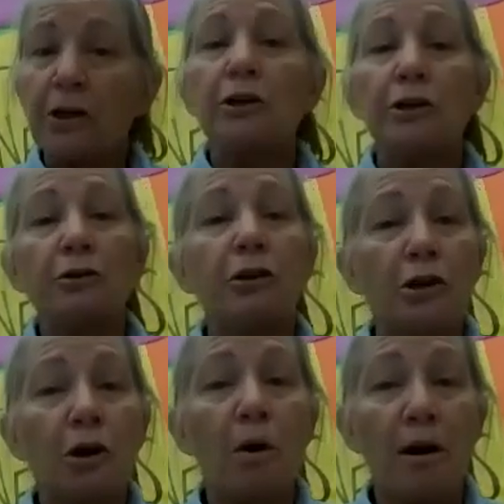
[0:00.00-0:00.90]
you can
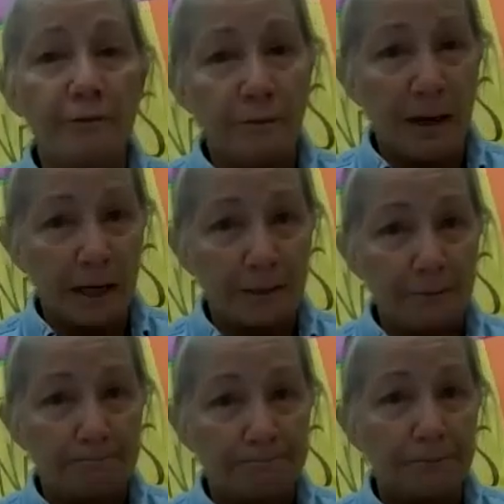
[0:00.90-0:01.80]
go off and make it.
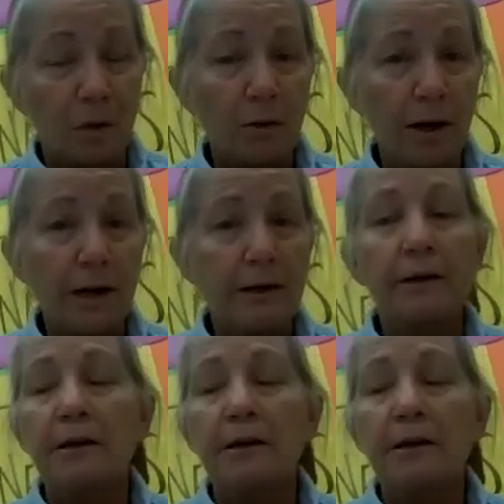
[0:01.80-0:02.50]
All right.